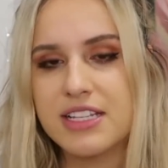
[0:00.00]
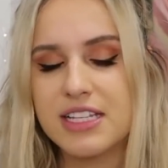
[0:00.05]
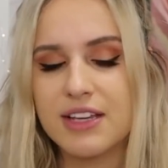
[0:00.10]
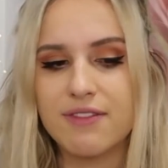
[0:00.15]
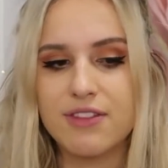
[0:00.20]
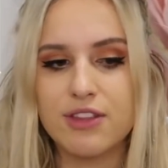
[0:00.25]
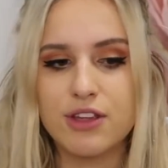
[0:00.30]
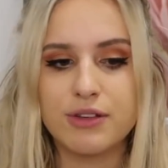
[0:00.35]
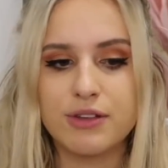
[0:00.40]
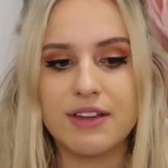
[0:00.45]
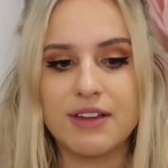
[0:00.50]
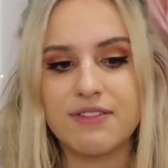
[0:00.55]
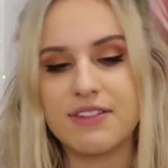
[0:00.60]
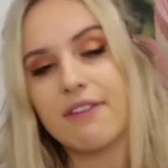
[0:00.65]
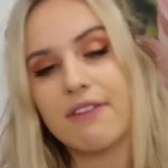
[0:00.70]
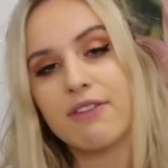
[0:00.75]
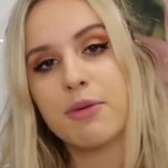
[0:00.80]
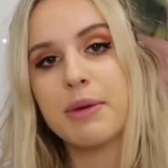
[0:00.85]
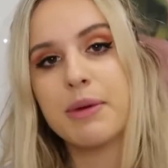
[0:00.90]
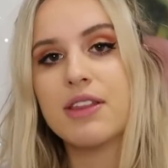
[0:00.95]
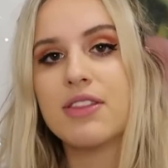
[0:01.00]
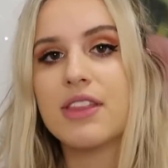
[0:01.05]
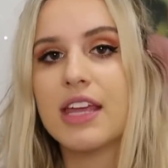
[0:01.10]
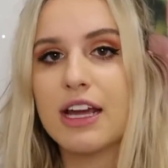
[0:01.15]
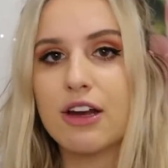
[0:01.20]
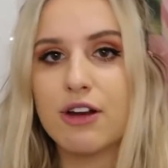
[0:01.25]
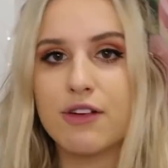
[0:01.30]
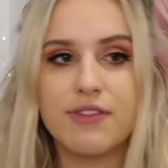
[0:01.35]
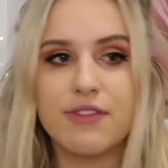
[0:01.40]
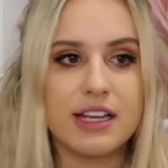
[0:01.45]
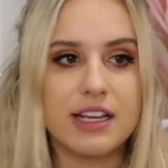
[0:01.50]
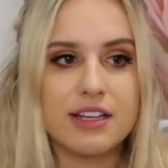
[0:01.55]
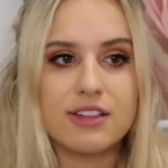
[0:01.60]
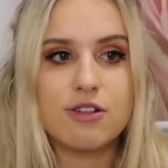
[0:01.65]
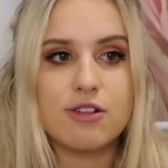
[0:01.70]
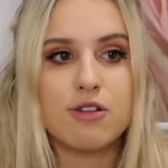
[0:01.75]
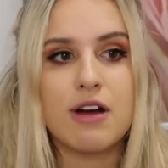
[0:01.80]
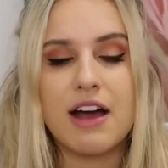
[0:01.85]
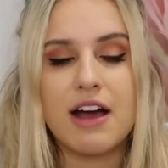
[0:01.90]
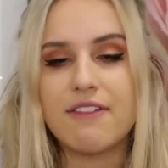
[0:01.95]
even though they've never been there, if they
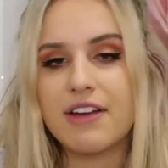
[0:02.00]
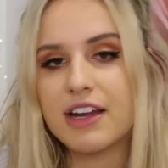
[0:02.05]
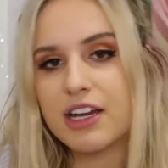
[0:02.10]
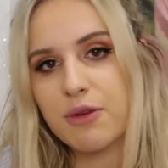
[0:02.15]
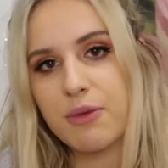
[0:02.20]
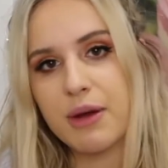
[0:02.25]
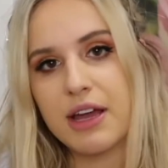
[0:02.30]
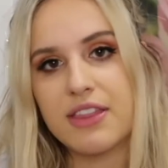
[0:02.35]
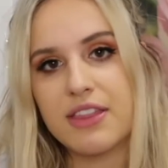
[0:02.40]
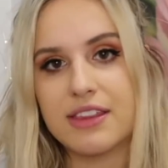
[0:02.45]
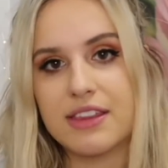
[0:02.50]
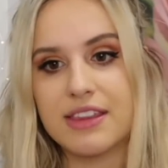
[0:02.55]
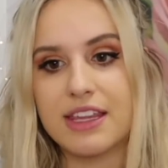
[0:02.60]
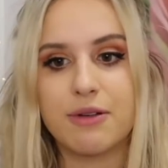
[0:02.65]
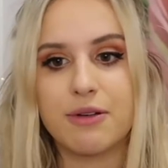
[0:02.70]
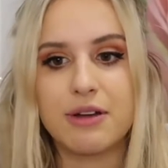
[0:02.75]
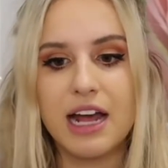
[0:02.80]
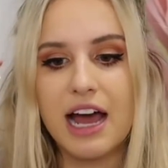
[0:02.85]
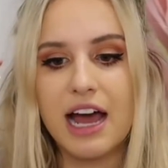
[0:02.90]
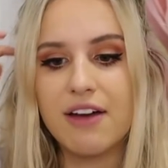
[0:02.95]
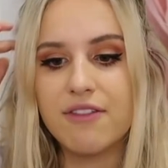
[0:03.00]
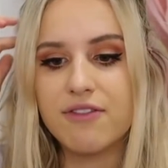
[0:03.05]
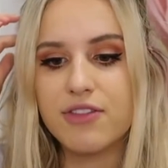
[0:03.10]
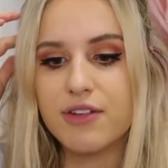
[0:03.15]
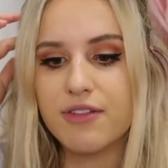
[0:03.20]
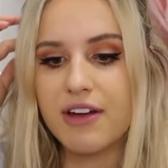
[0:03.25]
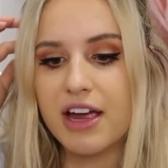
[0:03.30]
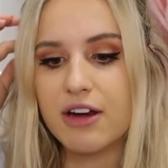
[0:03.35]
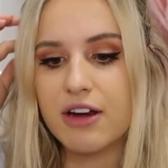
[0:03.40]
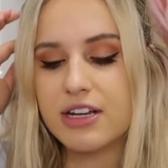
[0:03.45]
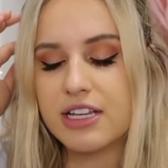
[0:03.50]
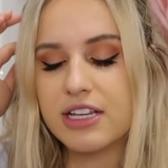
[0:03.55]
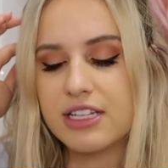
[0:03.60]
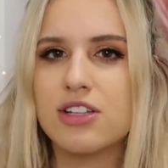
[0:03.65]
don't have any way that they would have the virus.